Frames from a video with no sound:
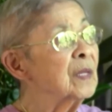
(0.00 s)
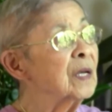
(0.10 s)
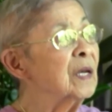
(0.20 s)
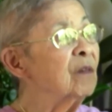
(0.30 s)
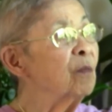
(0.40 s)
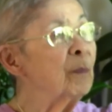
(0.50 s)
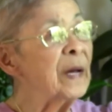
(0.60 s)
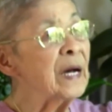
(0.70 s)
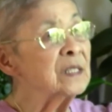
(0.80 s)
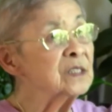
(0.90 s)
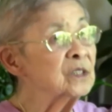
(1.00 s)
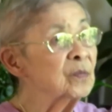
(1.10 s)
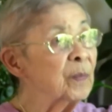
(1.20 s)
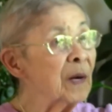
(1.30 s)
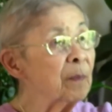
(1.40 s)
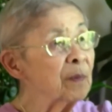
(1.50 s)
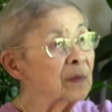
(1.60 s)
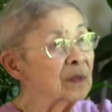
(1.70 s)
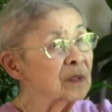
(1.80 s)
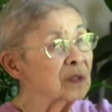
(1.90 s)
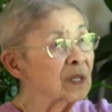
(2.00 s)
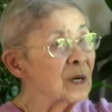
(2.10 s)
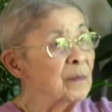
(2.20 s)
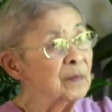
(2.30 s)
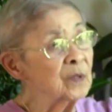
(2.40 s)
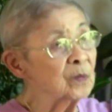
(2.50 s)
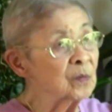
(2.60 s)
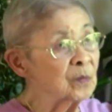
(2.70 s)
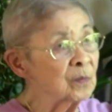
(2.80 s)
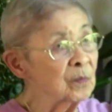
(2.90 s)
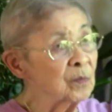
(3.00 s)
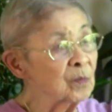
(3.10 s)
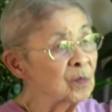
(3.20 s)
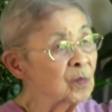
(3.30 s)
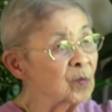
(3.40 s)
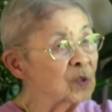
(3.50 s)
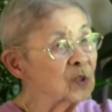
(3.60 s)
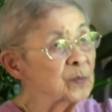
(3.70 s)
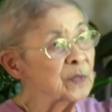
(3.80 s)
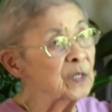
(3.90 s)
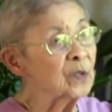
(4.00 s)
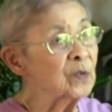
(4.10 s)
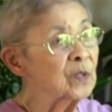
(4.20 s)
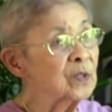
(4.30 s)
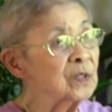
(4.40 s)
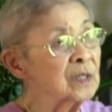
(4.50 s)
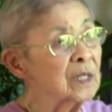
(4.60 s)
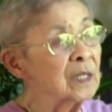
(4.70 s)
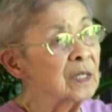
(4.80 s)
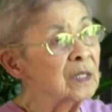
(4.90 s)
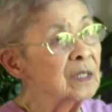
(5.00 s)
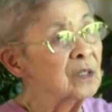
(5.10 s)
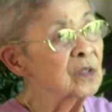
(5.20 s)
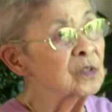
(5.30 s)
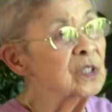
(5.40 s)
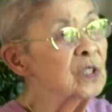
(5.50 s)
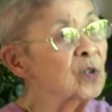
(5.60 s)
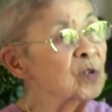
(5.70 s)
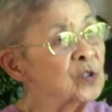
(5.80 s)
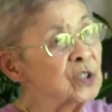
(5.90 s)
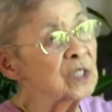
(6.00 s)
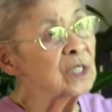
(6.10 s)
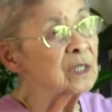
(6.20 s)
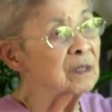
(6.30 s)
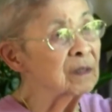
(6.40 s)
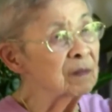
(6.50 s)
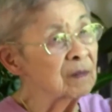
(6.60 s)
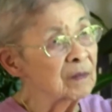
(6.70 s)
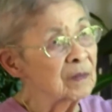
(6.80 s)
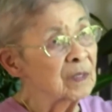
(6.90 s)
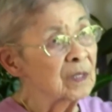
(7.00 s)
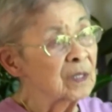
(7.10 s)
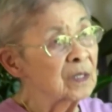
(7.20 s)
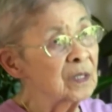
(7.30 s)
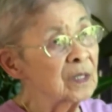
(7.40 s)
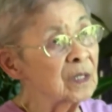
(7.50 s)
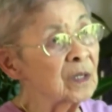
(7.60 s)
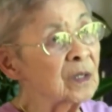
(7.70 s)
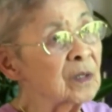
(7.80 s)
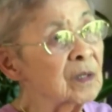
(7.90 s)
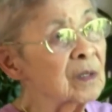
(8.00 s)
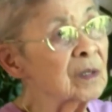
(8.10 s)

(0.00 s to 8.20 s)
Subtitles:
they gave a pass to Papa to come to Richmond area to negotiate the